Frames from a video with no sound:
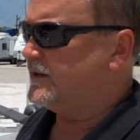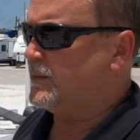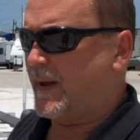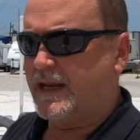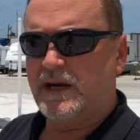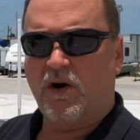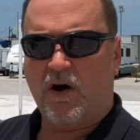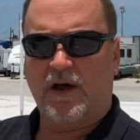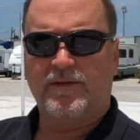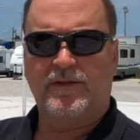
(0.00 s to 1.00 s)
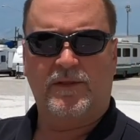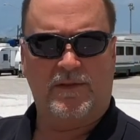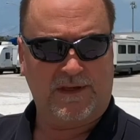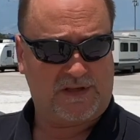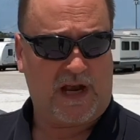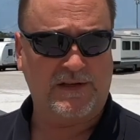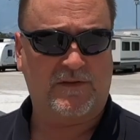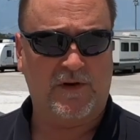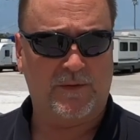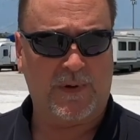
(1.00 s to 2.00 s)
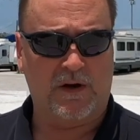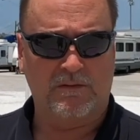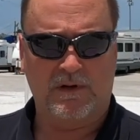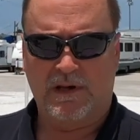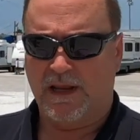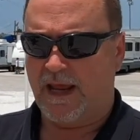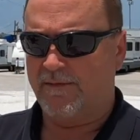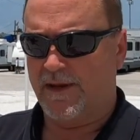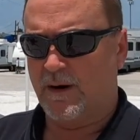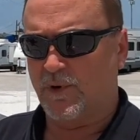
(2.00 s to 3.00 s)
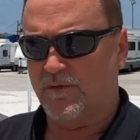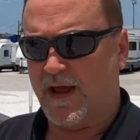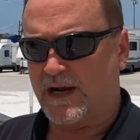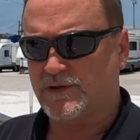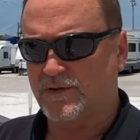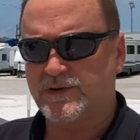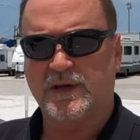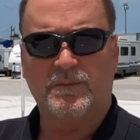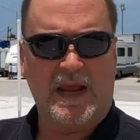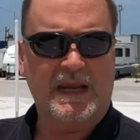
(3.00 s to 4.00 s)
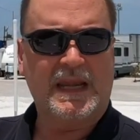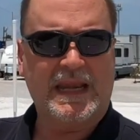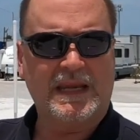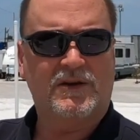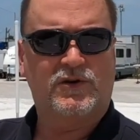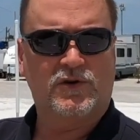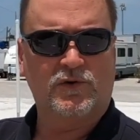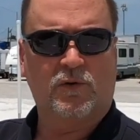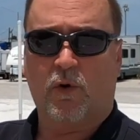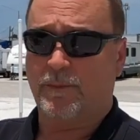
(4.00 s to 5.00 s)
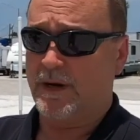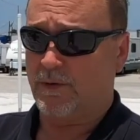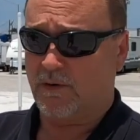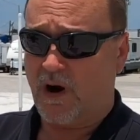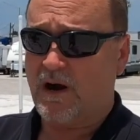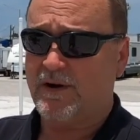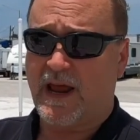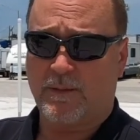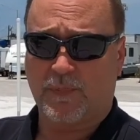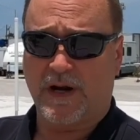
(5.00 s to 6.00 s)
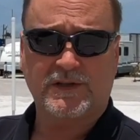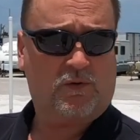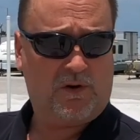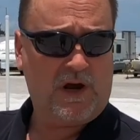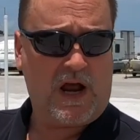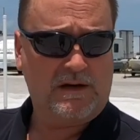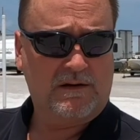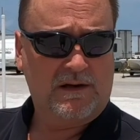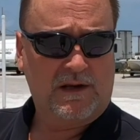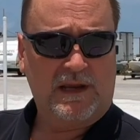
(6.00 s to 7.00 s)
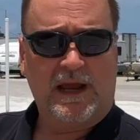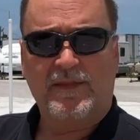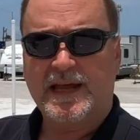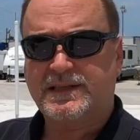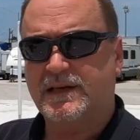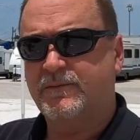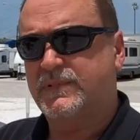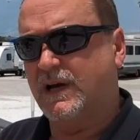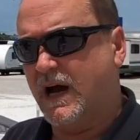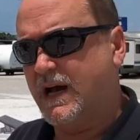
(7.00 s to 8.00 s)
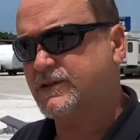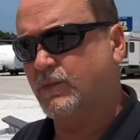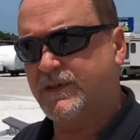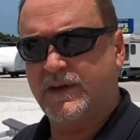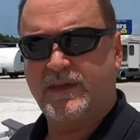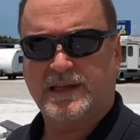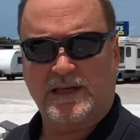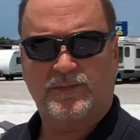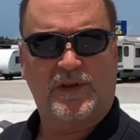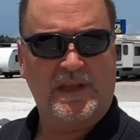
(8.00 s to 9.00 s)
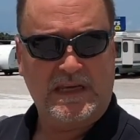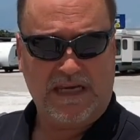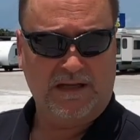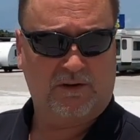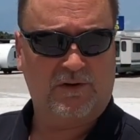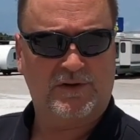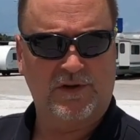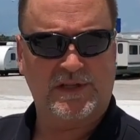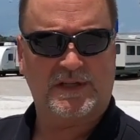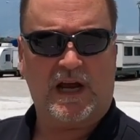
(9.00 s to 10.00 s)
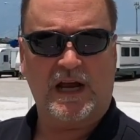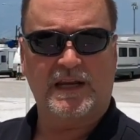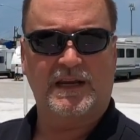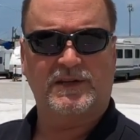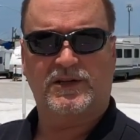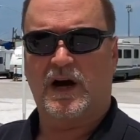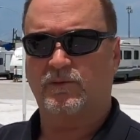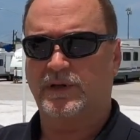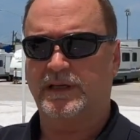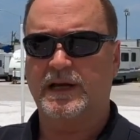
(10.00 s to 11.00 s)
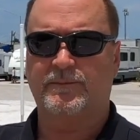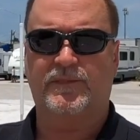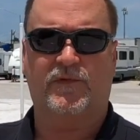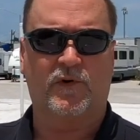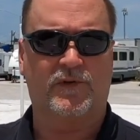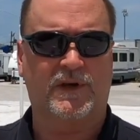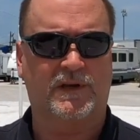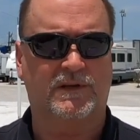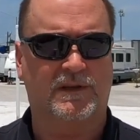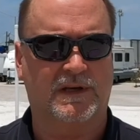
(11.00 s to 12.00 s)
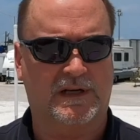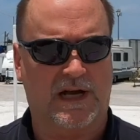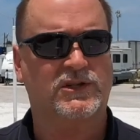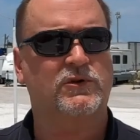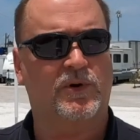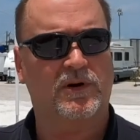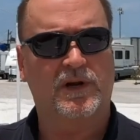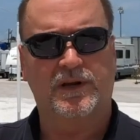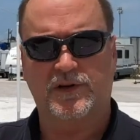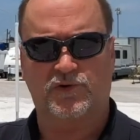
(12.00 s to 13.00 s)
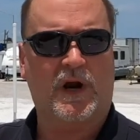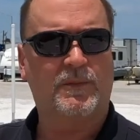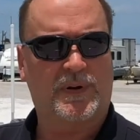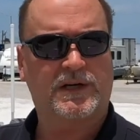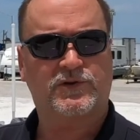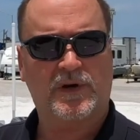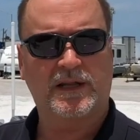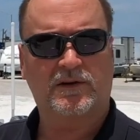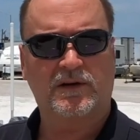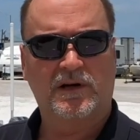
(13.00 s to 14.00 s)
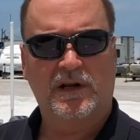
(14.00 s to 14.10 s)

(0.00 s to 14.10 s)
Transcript: Depending on the size of your boat and the number of axles, it may need to or be required to have brakes or not. And that's, to us, we think that's up to the dealer to decide. It is not really up for the customer to try and pick a trailer.